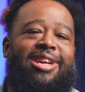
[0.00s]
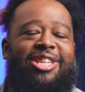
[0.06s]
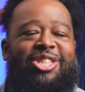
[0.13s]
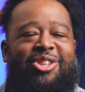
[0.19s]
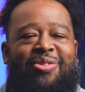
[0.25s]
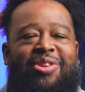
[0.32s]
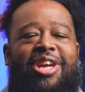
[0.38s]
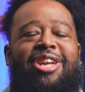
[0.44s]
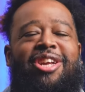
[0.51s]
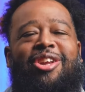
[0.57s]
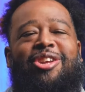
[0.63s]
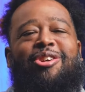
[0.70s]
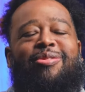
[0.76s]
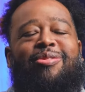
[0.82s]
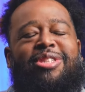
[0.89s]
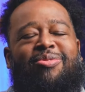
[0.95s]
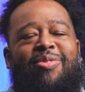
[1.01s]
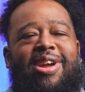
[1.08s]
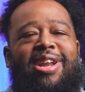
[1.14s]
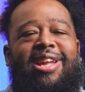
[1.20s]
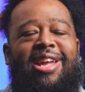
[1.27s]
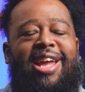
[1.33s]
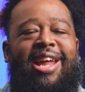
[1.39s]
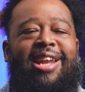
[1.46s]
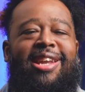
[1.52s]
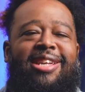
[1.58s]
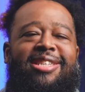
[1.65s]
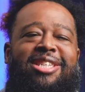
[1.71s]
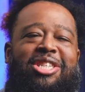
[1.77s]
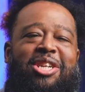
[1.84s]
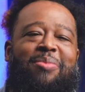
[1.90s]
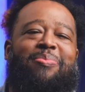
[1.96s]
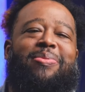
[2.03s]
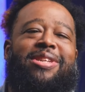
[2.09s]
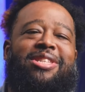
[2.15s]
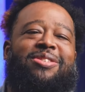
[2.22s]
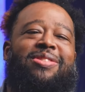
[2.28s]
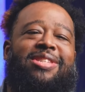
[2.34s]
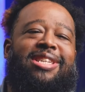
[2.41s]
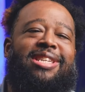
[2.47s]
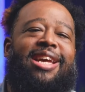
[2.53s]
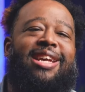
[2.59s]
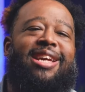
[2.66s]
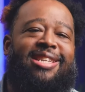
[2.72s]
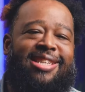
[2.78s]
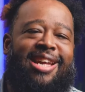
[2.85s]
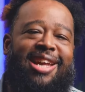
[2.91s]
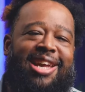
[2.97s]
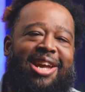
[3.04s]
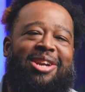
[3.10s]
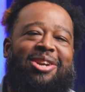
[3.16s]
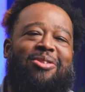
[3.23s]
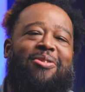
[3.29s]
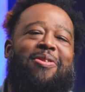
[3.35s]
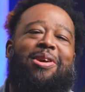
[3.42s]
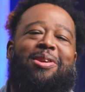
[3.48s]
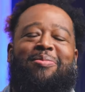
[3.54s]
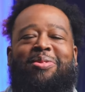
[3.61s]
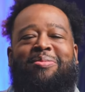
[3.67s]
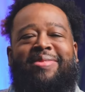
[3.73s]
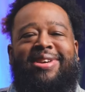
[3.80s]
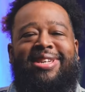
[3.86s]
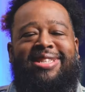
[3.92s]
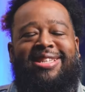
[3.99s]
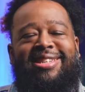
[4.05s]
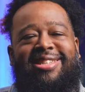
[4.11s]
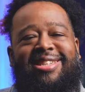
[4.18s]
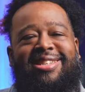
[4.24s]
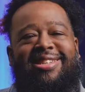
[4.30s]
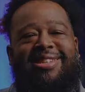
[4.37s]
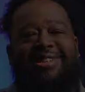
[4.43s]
So get your notes ready and let's jump into today's incredible message.